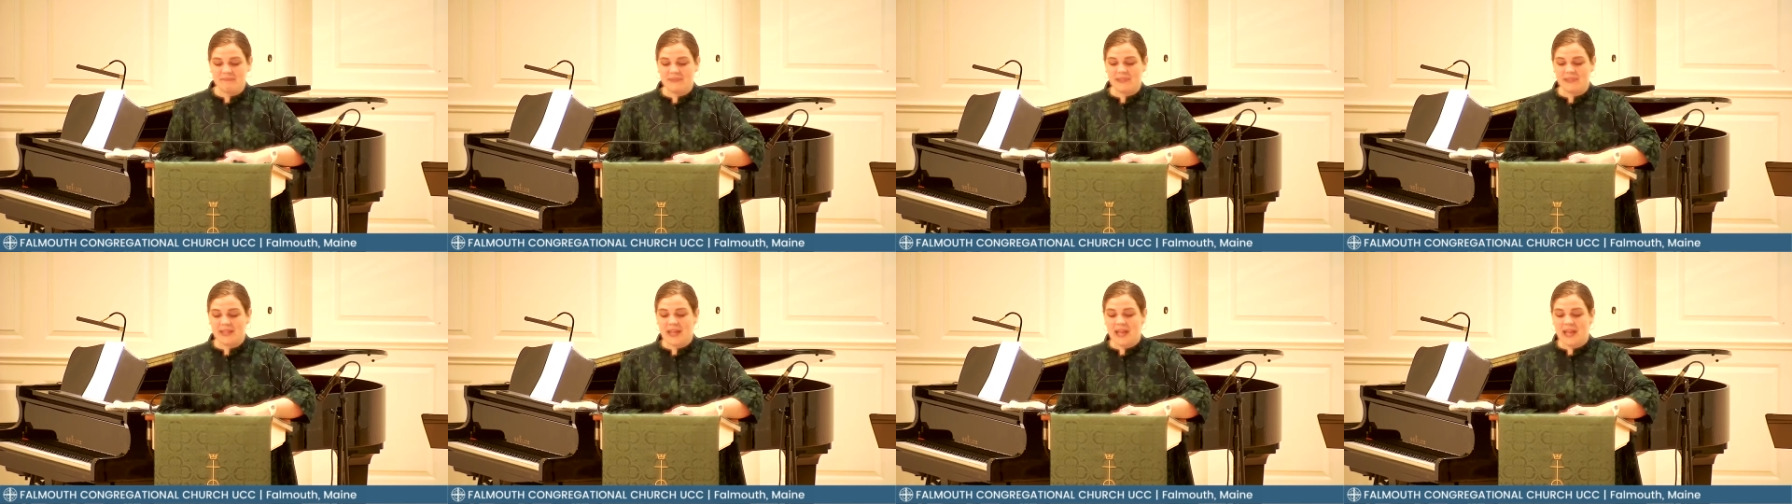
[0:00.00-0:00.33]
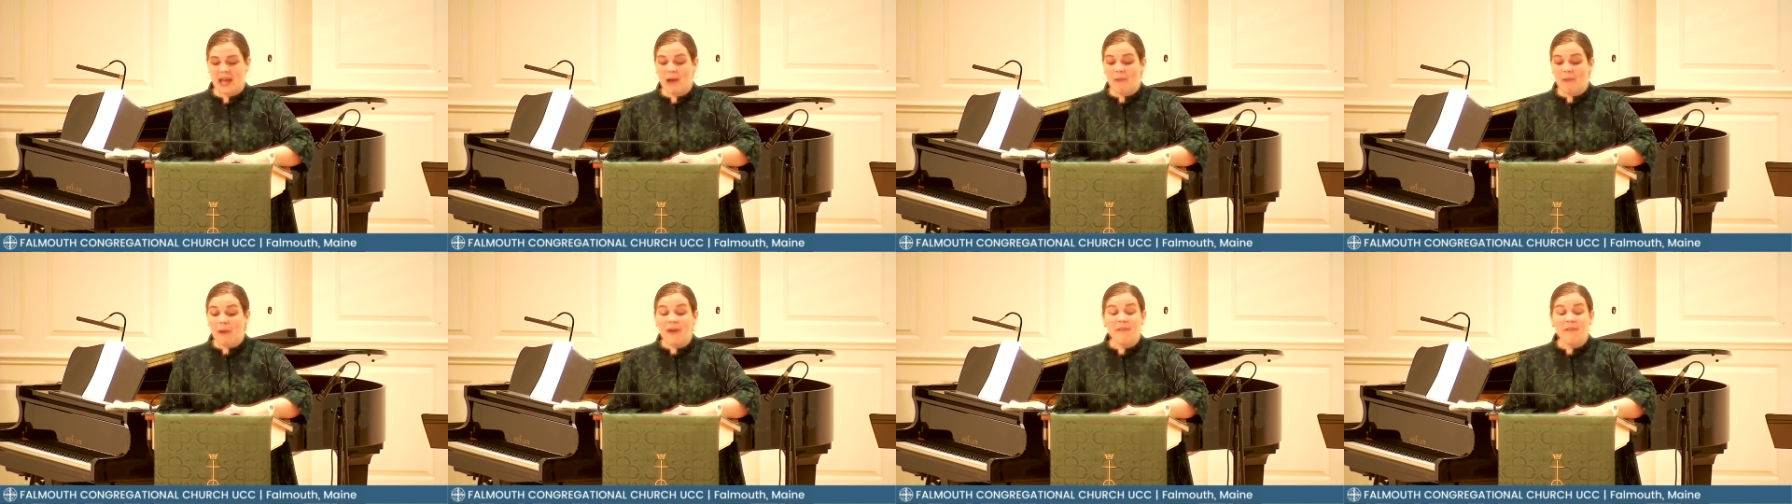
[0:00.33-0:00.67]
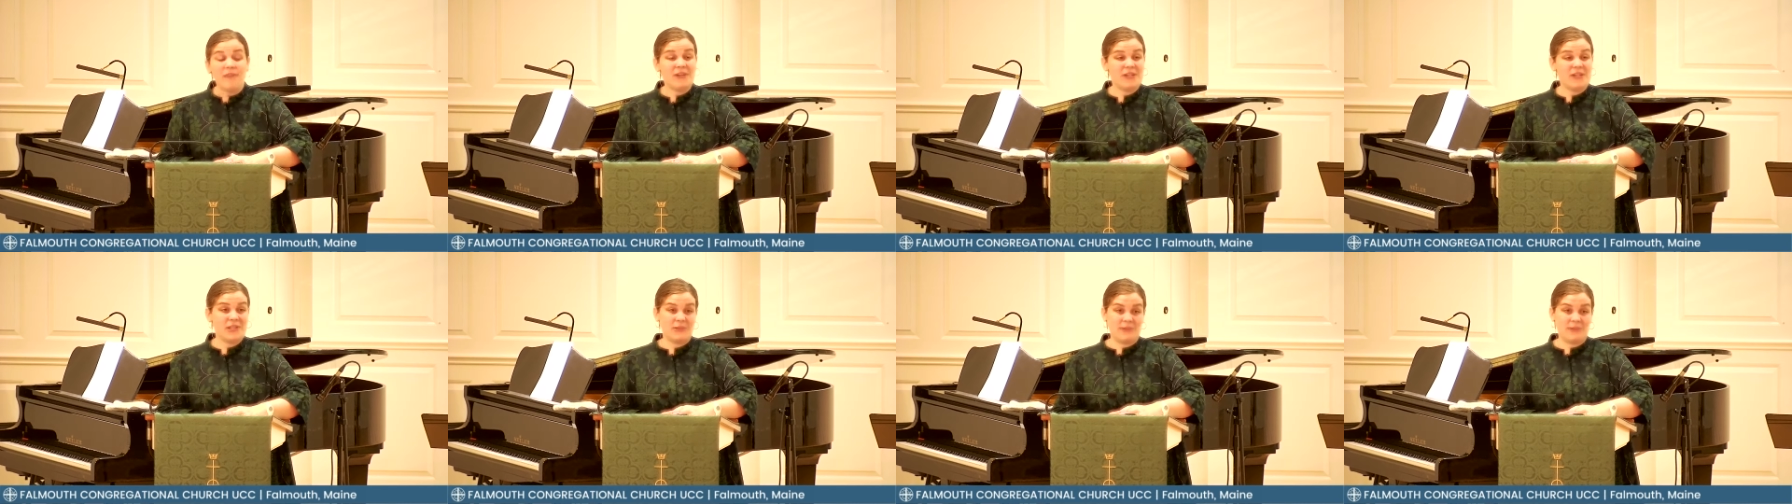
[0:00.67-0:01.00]

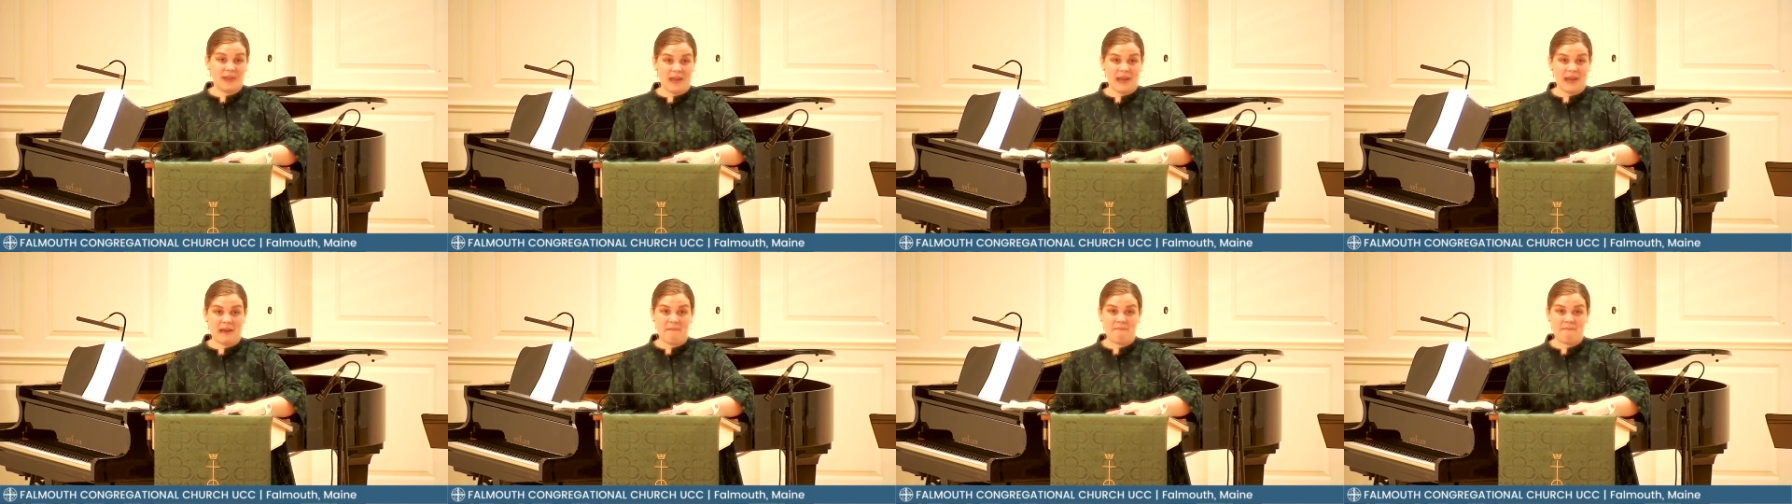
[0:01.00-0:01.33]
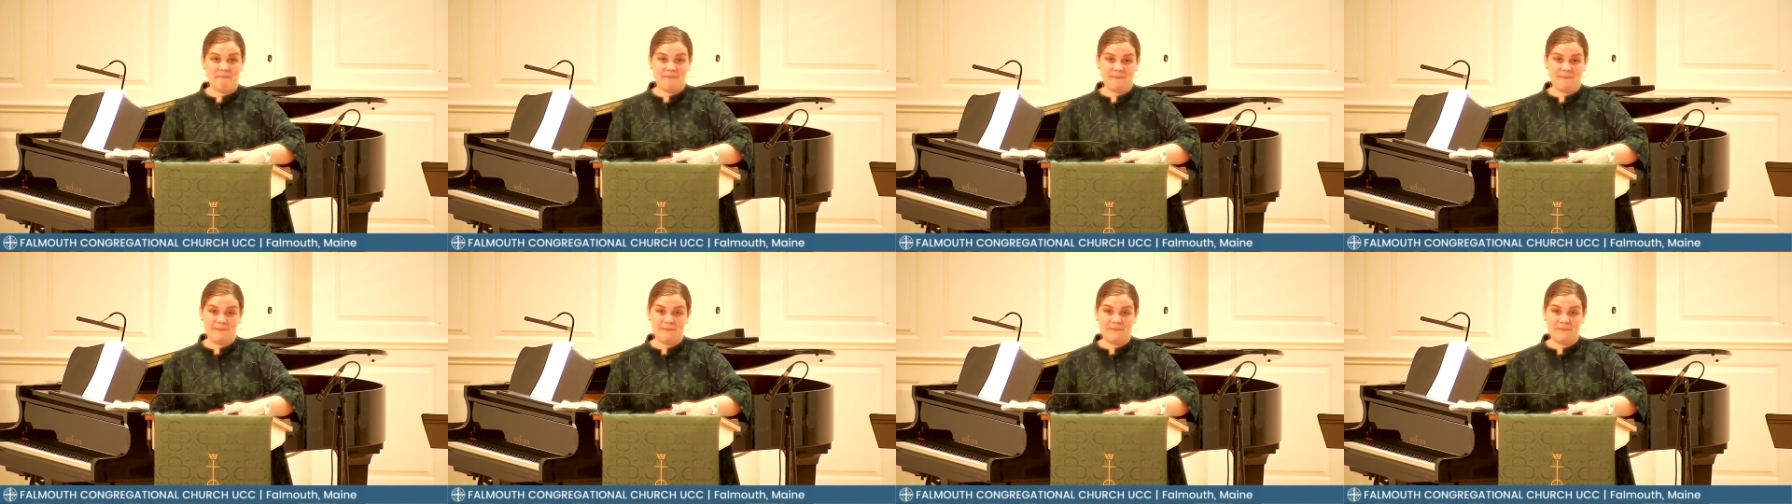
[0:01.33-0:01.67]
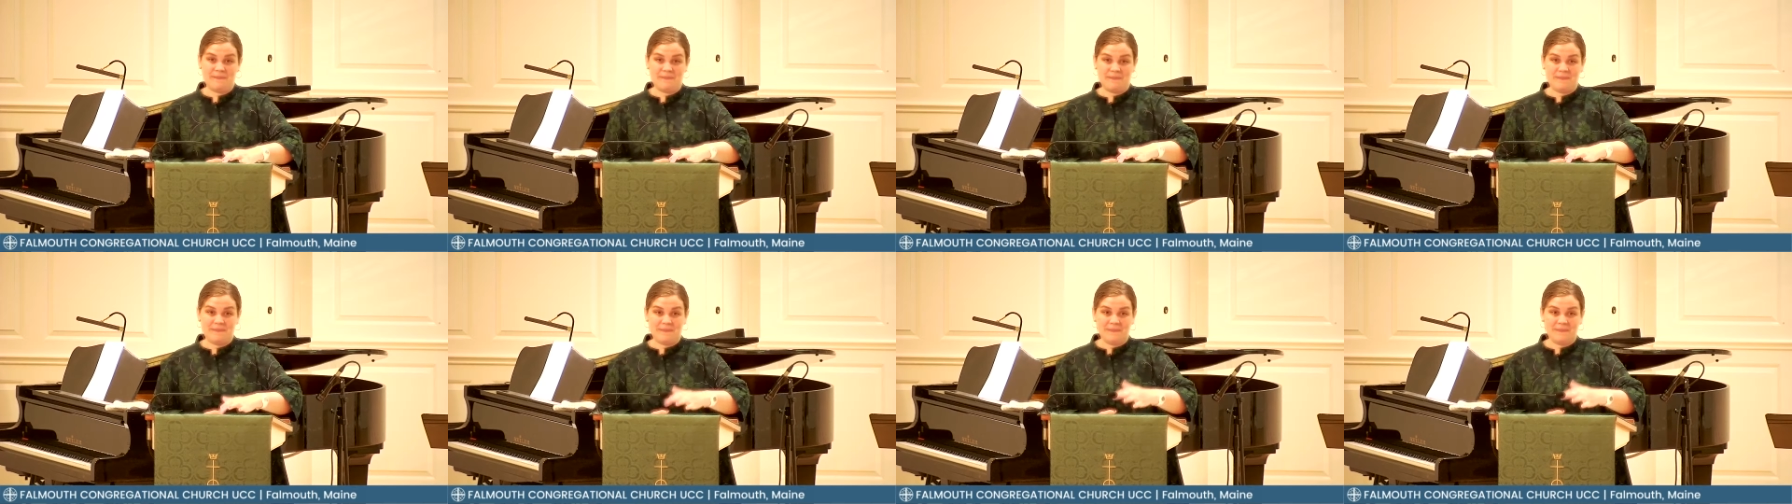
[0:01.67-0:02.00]
However, you come,
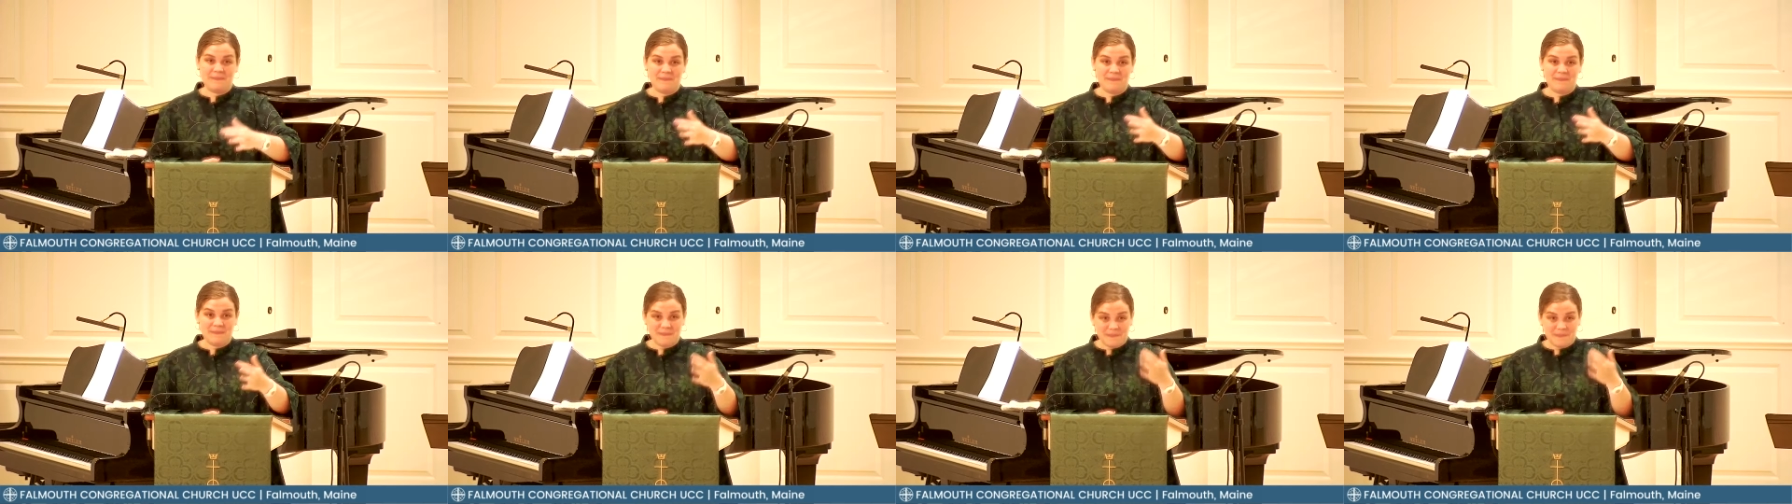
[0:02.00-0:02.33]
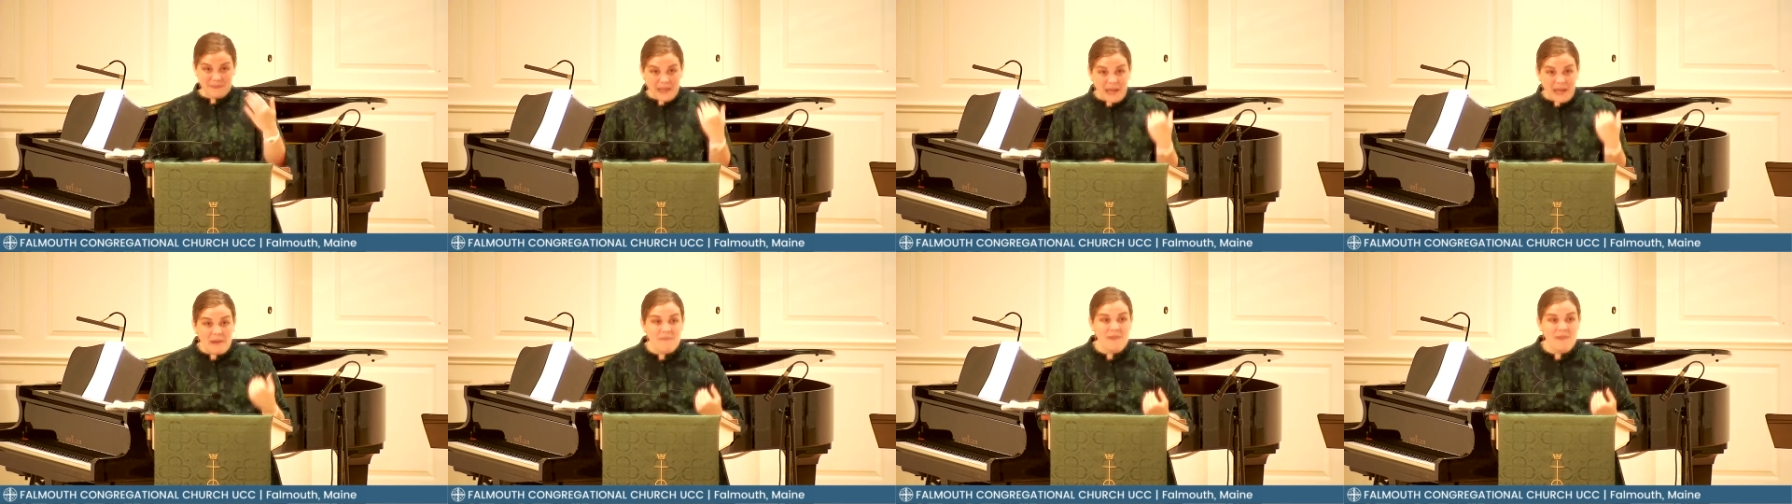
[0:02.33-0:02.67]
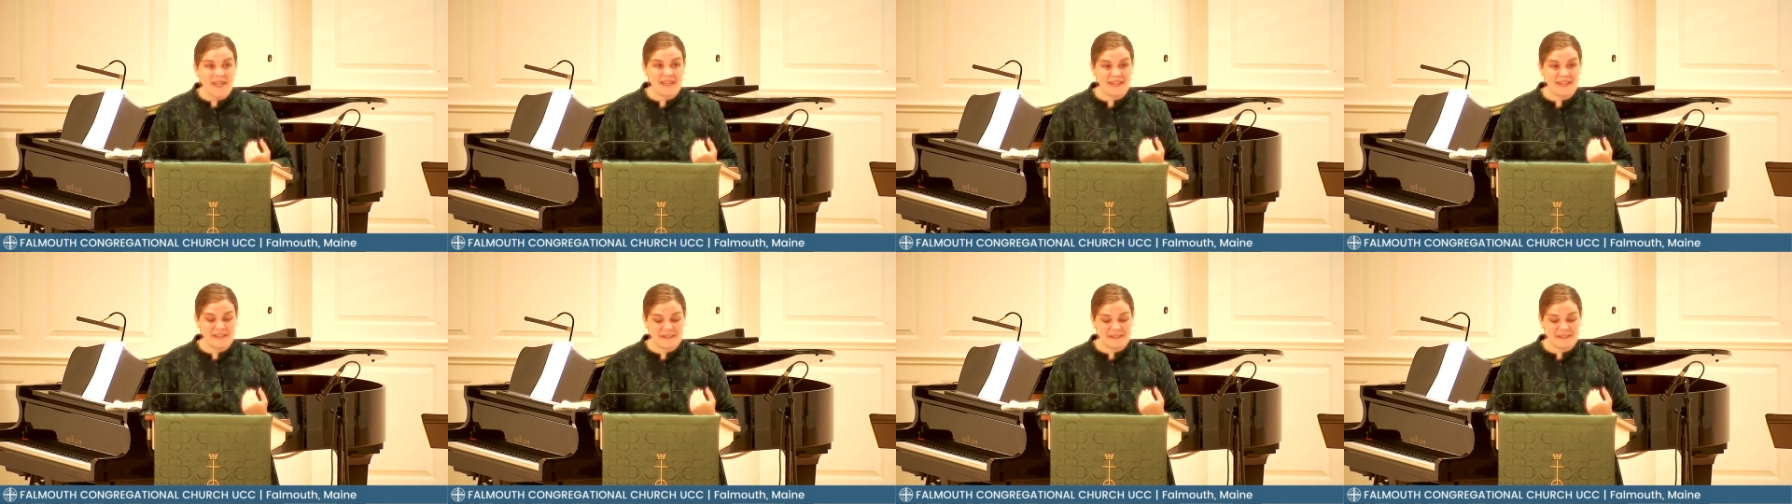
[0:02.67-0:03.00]
come
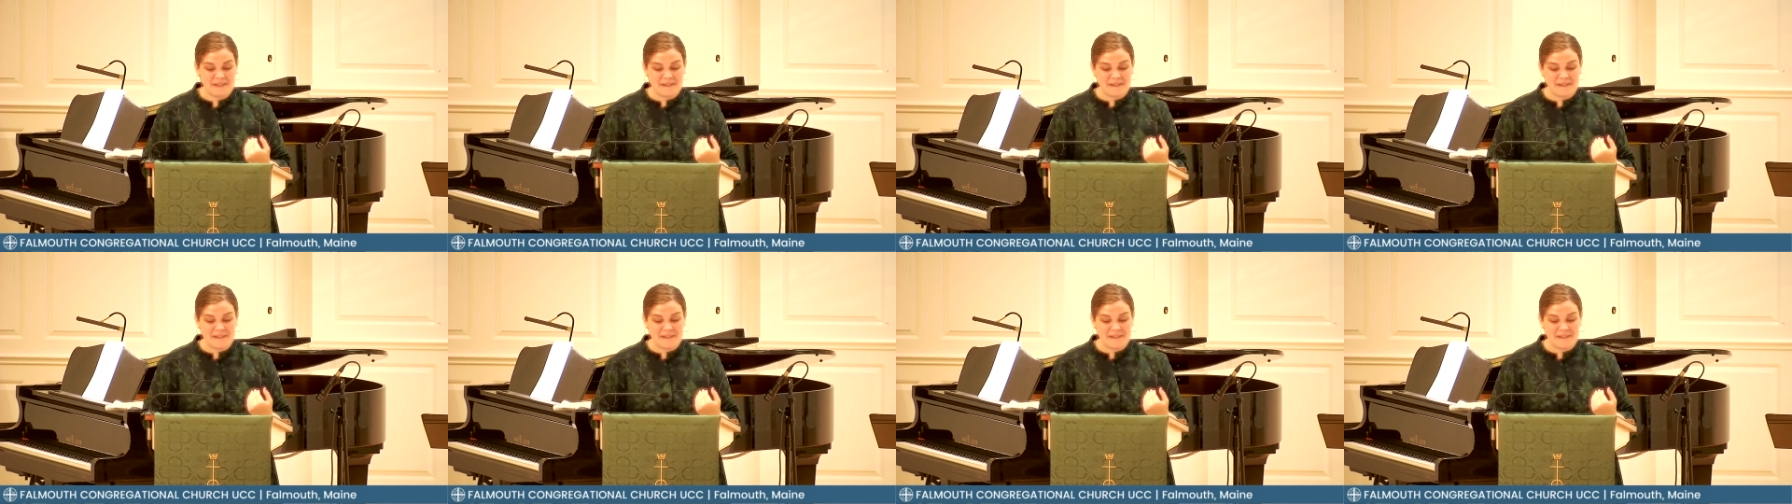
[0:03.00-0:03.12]
in.